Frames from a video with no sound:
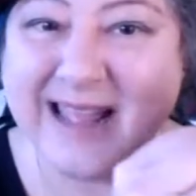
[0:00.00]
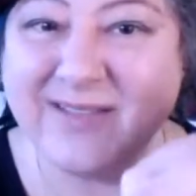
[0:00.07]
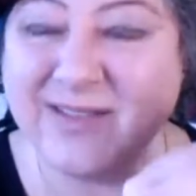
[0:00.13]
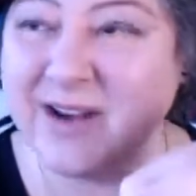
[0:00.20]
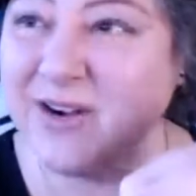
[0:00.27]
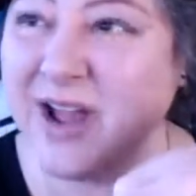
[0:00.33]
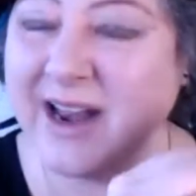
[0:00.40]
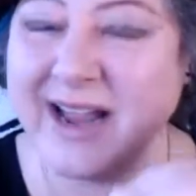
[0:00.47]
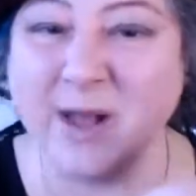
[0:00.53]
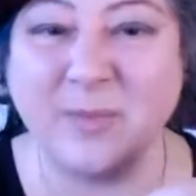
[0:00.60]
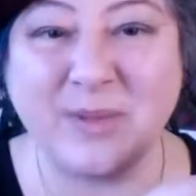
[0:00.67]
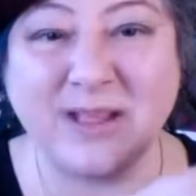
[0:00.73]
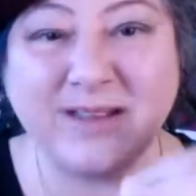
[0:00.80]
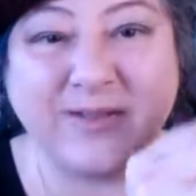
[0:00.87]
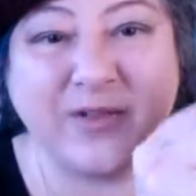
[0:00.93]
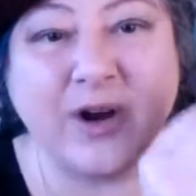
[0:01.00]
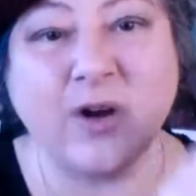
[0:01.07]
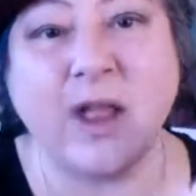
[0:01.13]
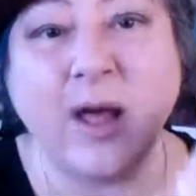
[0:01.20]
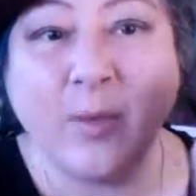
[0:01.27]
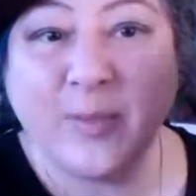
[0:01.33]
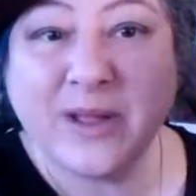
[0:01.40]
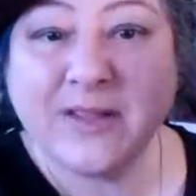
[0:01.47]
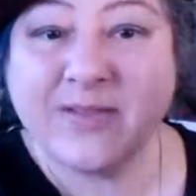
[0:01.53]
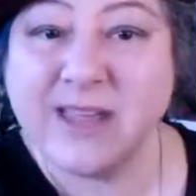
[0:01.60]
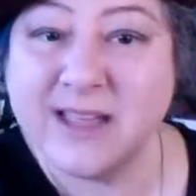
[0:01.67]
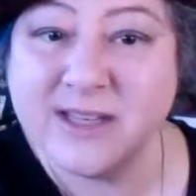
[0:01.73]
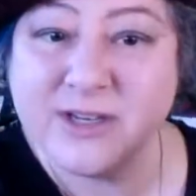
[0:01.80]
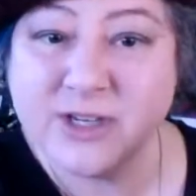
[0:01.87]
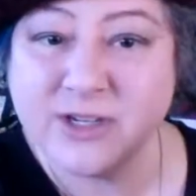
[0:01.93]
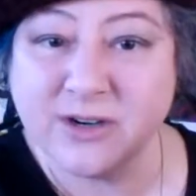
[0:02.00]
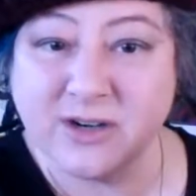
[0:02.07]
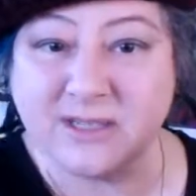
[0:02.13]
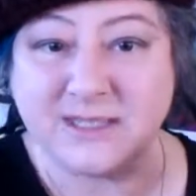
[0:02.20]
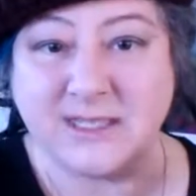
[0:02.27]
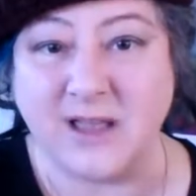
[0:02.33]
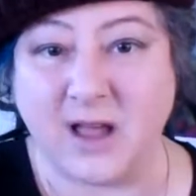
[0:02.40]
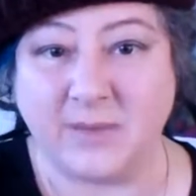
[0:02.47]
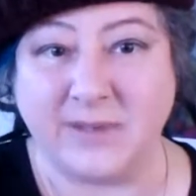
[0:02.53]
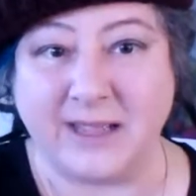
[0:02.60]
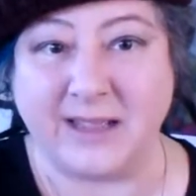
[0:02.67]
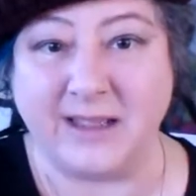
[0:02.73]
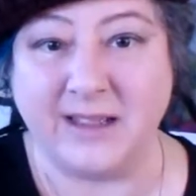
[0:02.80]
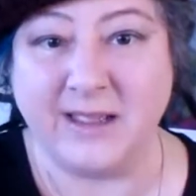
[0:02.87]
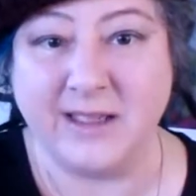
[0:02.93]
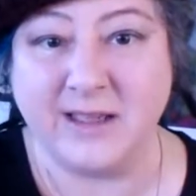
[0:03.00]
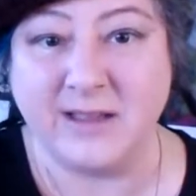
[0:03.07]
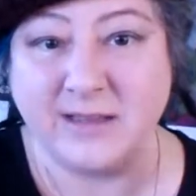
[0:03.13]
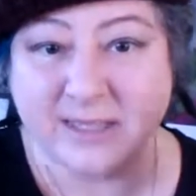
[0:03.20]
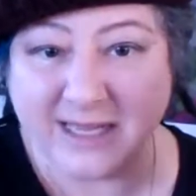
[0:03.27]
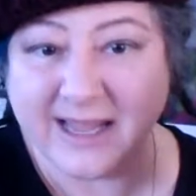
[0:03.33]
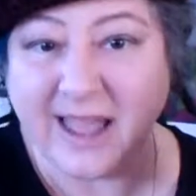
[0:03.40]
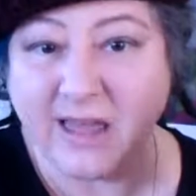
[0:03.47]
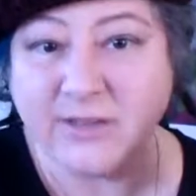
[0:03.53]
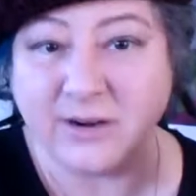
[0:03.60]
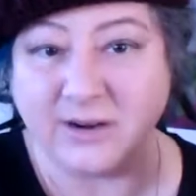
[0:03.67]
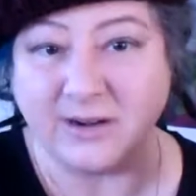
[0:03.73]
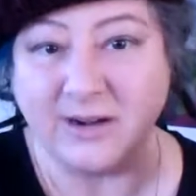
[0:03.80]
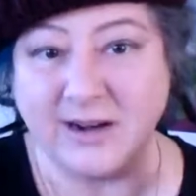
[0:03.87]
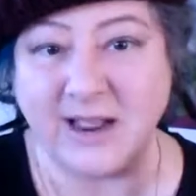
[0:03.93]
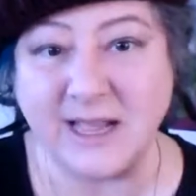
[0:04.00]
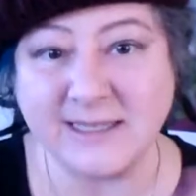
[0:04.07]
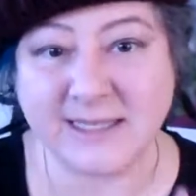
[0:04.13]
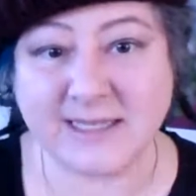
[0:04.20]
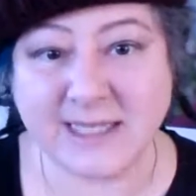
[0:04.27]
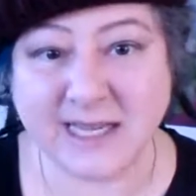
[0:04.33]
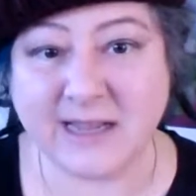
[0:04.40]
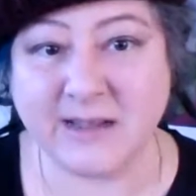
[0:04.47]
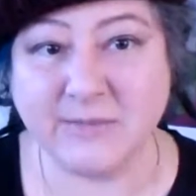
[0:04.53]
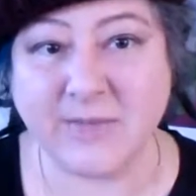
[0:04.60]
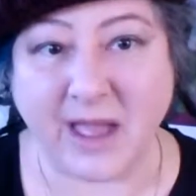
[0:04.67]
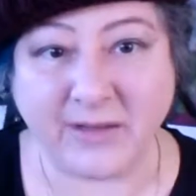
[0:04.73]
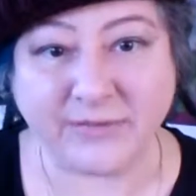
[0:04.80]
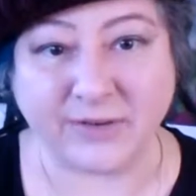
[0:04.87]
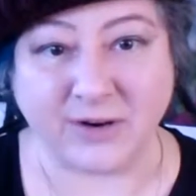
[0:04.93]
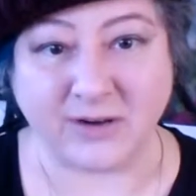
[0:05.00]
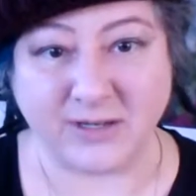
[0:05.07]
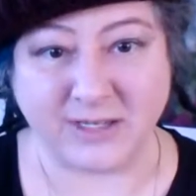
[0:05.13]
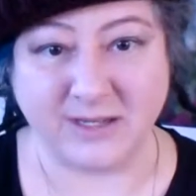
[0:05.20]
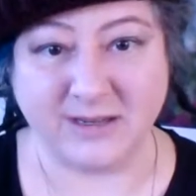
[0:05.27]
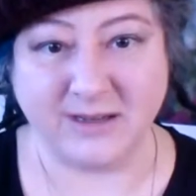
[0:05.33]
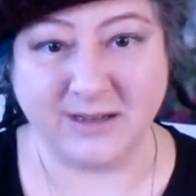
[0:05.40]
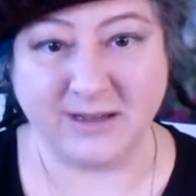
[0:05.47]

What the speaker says: not helping, they're helping the insurance lobby together as a team effort.